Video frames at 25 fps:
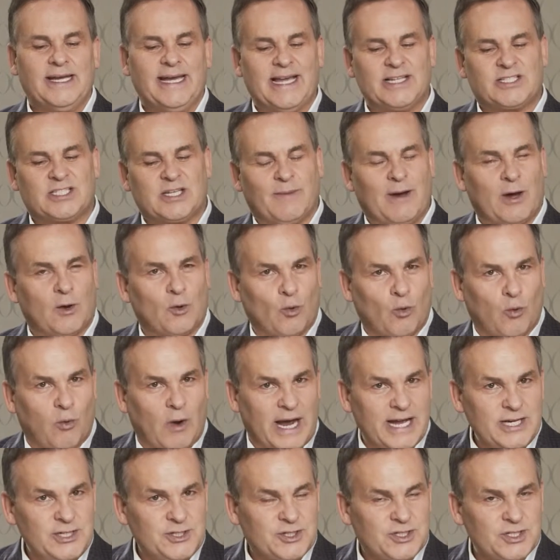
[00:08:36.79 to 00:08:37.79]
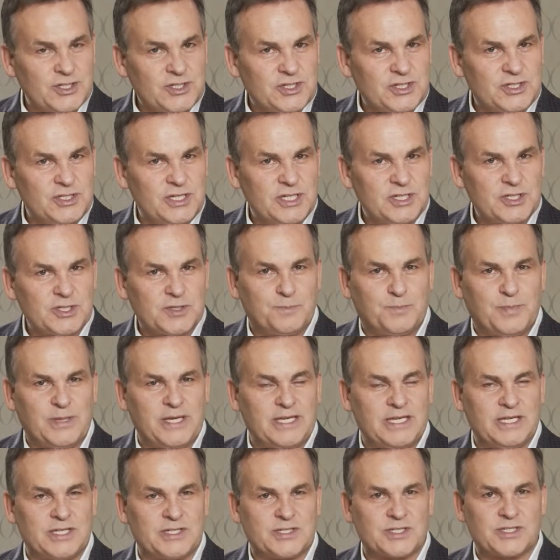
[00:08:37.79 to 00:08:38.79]
It's about righteousness,
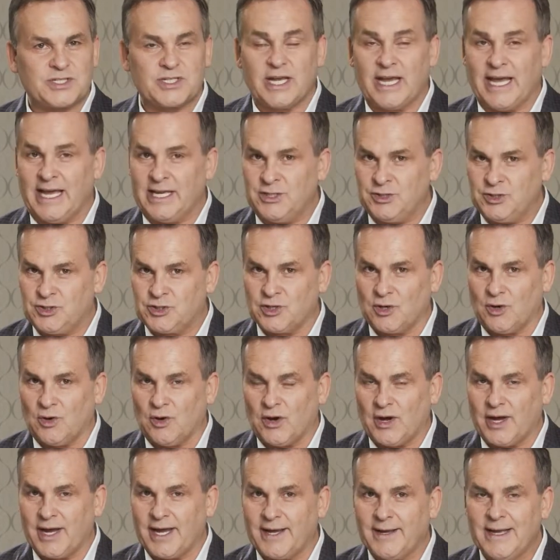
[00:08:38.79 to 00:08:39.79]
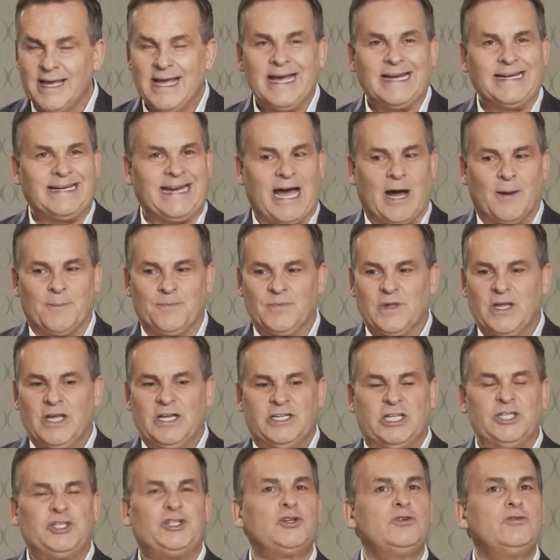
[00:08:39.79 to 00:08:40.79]
peace, and joy. Now,
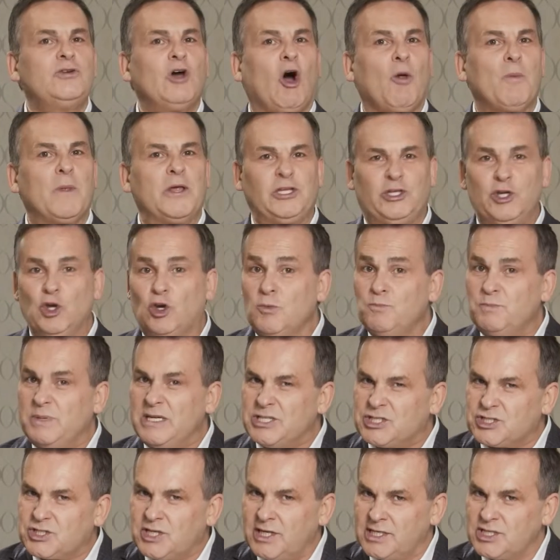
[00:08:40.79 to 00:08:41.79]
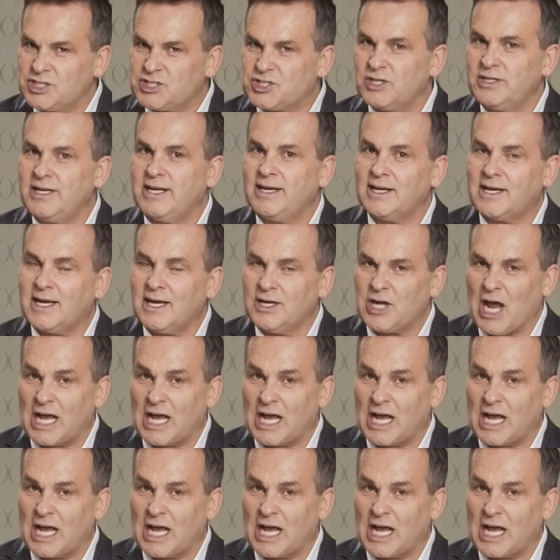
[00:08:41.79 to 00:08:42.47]
did you know that you can be a citizen in a